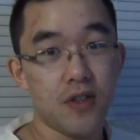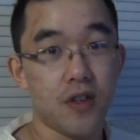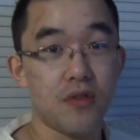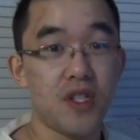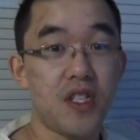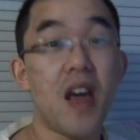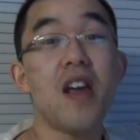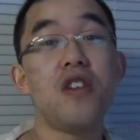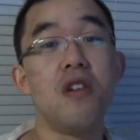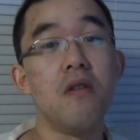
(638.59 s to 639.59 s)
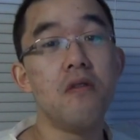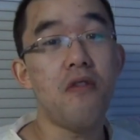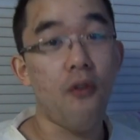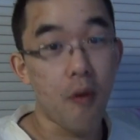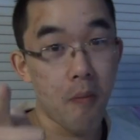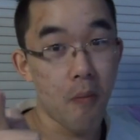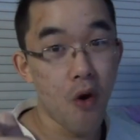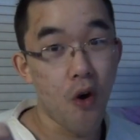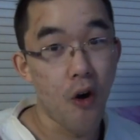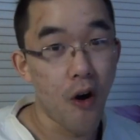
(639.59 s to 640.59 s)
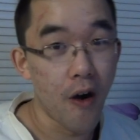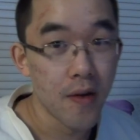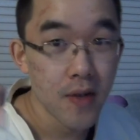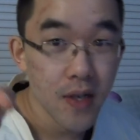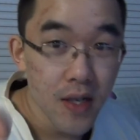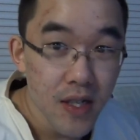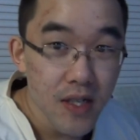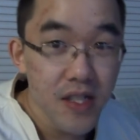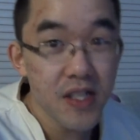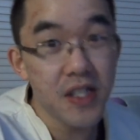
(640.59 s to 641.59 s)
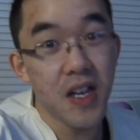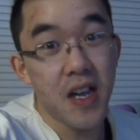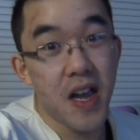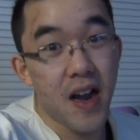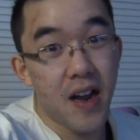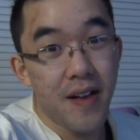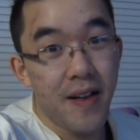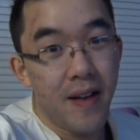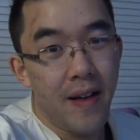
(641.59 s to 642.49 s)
So stay tuned for more. See ya!